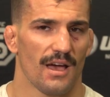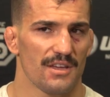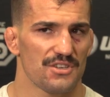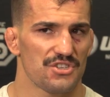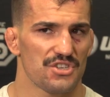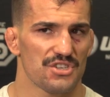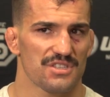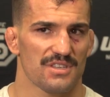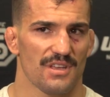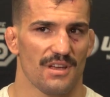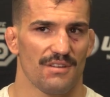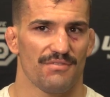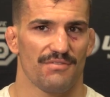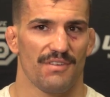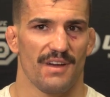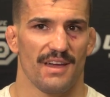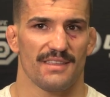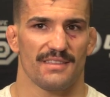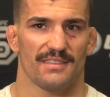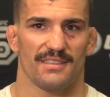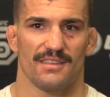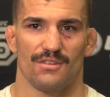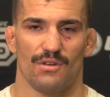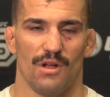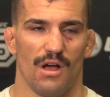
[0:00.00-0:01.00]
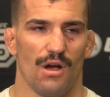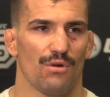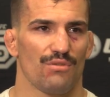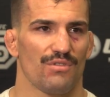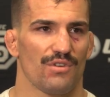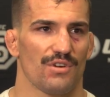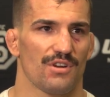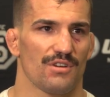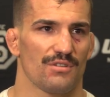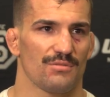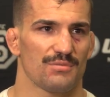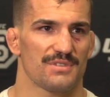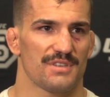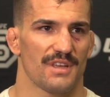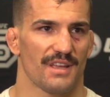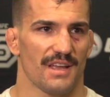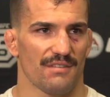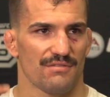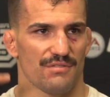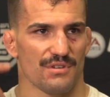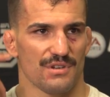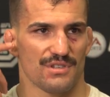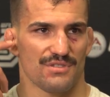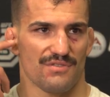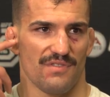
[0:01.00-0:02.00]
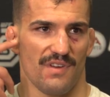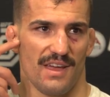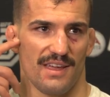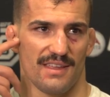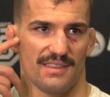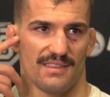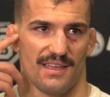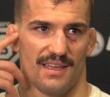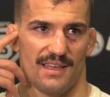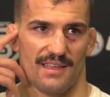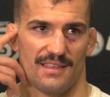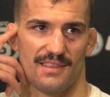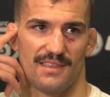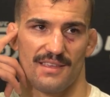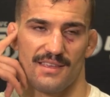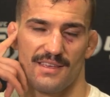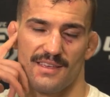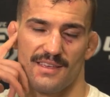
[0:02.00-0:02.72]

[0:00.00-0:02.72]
Just a fight, you know, I overheard him saying after his fight that,